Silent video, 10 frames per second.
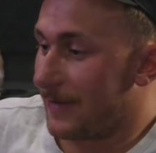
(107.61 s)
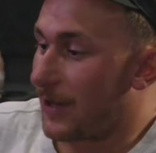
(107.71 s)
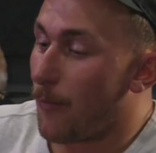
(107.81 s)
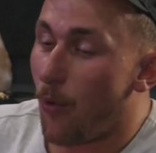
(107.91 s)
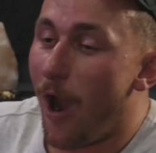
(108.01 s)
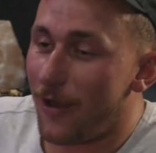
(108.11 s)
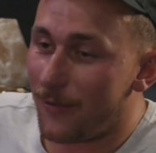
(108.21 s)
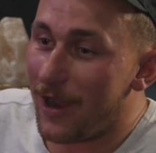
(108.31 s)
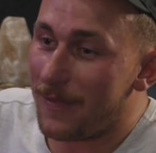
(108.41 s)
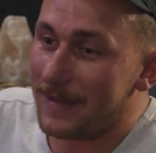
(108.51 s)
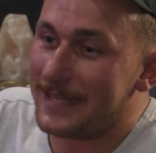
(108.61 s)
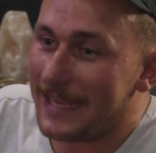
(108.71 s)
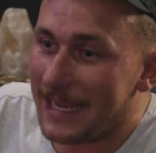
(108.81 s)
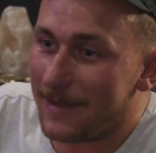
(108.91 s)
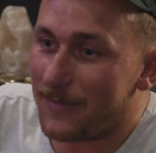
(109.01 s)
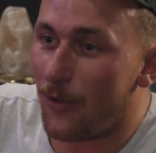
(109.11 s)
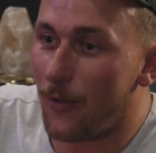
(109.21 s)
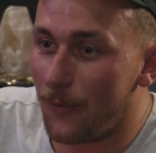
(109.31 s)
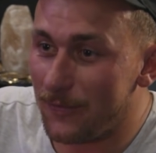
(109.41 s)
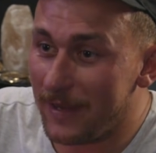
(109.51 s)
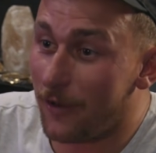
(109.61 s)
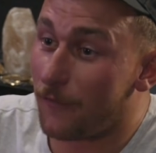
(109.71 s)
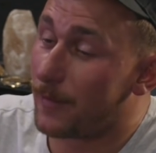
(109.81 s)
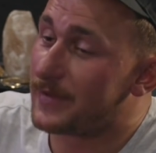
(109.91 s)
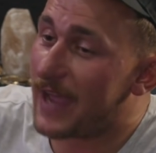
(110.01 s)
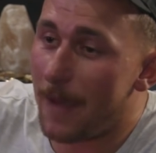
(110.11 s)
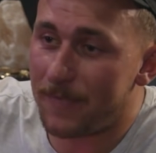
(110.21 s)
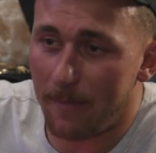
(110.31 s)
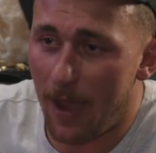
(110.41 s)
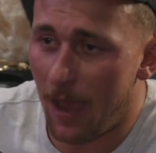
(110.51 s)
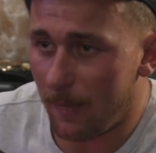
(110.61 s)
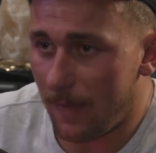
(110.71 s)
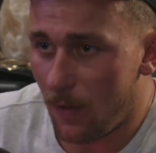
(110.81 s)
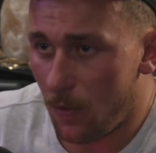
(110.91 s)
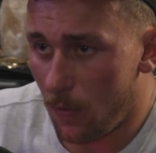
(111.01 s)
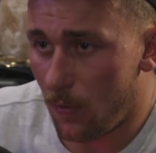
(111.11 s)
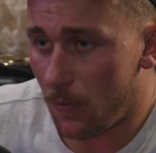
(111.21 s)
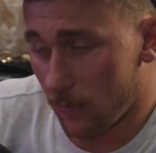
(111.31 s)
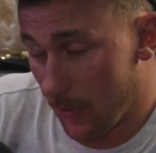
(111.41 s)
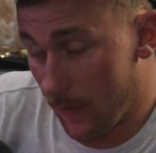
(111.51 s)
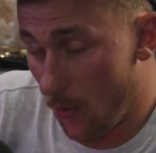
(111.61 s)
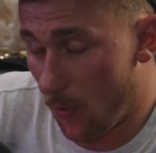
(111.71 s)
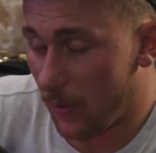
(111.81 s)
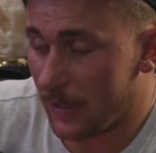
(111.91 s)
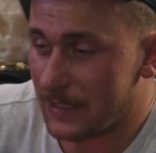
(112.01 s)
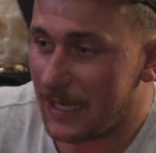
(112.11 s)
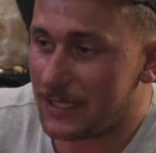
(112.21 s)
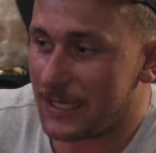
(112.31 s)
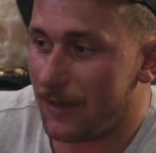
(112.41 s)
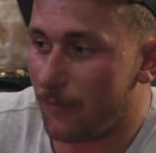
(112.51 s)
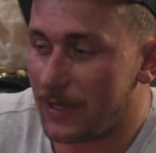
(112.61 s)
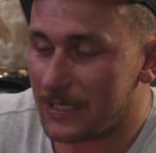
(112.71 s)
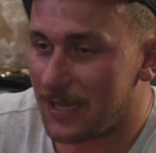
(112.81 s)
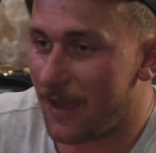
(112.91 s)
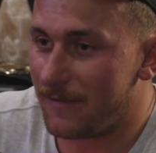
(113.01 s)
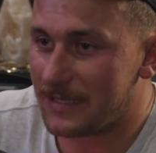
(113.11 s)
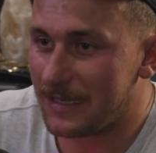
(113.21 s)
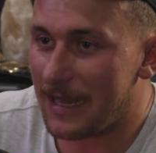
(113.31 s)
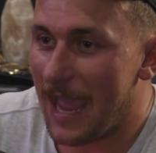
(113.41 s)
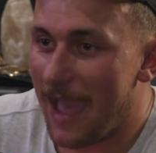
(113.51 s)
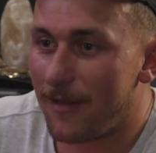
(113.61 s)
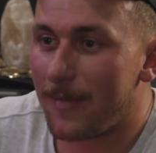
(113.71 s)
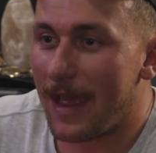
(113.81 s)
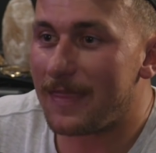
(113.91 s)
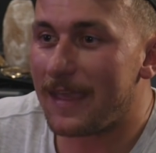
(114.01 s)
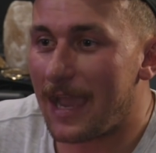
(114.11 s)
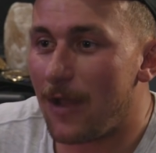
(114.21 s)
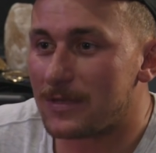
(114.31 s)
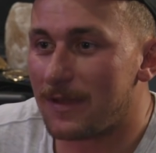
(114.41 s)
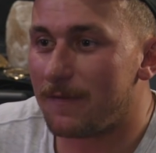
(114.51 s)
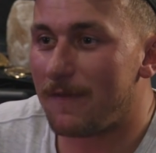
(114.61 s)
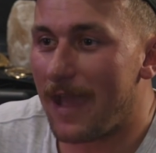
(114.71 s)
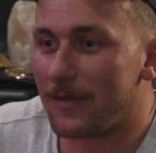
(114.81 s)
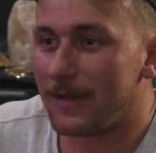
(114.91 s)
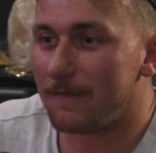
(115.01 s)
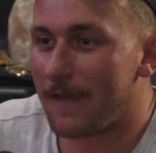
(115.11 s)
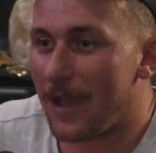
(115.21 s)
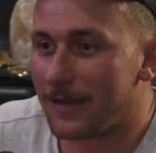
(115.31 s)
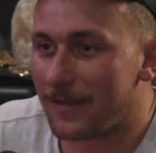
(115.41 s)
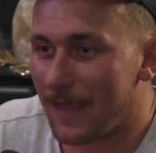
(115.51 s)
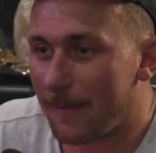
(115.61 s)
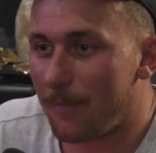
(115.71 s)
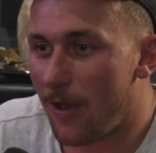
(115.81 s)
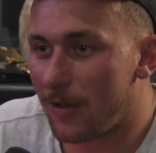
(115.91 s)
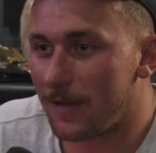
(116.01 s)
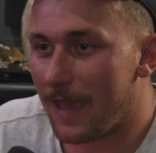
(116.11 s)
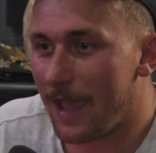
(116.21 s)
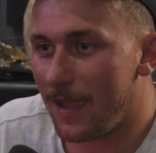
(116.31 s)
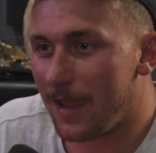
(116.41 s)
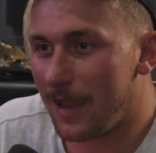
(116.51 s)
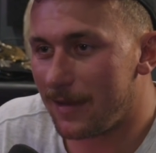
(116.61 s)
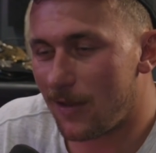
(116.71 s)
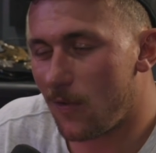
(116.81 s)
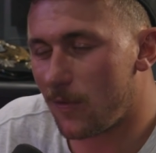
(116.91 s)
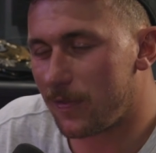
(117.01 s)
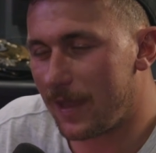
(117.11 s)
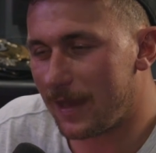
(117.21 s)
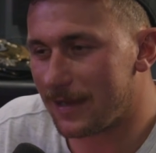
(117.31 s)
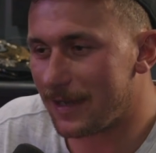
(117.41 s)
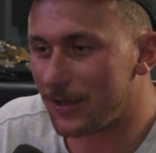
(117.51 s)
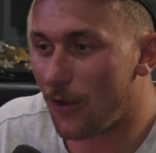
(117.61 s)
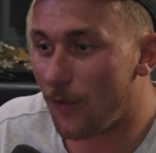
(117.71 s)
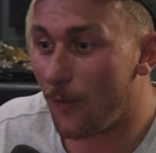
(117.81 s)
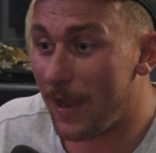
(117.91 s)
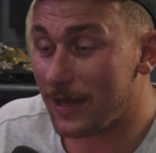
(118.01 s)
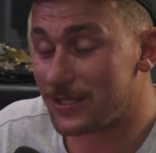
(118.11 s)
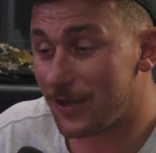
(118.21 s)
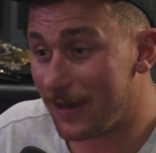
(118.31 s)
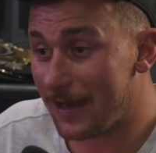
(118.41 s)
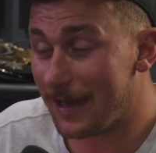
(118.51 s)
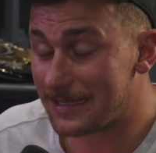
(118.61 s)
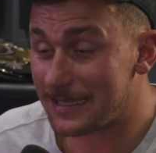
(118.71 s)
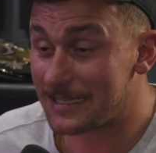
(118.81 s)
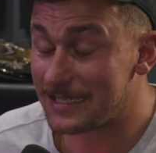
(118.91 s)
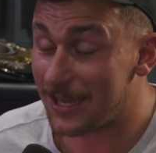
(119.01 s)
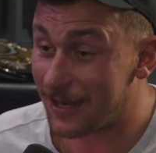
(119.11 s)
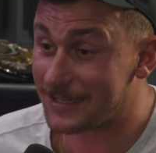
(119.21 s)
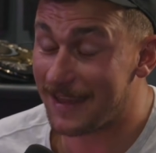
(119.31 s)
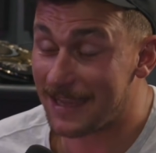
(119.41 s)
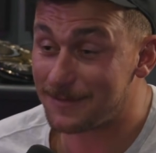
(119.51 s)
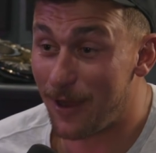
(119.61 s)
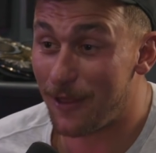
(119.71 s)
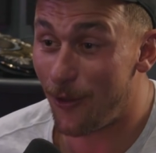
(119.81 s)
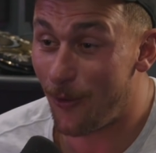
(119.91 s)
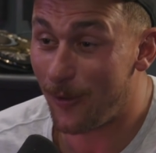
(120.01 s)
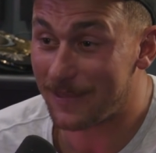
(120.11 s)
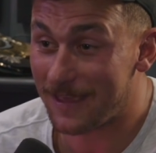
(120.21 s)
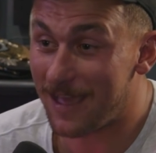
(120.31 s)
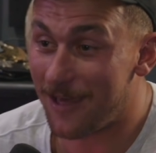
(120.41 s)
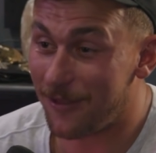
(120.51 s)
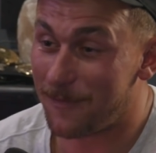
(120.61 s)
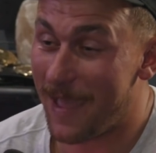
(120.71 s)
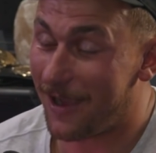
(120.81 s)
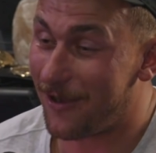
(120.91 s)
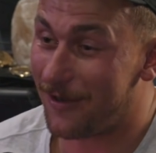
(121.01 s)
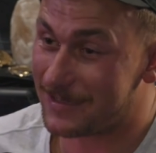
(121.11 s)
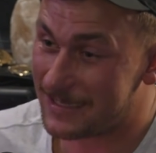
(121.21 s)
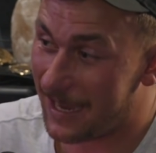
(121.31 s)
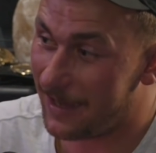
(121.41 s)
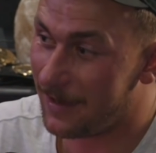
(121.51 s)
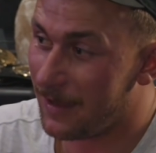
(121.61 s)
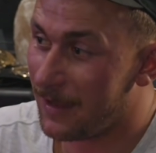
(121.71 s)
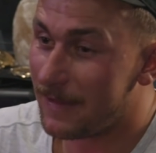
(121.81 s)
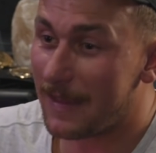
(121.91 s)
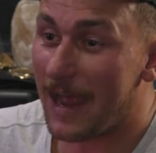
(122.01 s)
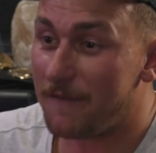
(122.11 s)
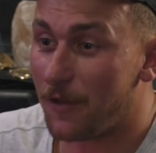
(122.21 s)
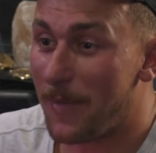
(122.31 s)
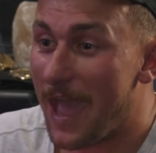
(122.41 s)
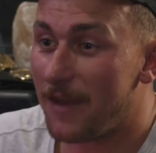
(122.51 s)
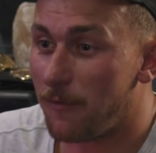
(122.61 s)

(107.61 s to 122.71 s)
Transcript: camaraderie on the team, the whole deal from top to bottom and the whole in the whole organization. We just obviously didn't have it, but I think I was a founding founding like part of that. And the whole thing didn't go the way it should and it's it sucks. And that's probably the only thing that I look back on and say yeah. that I feel bad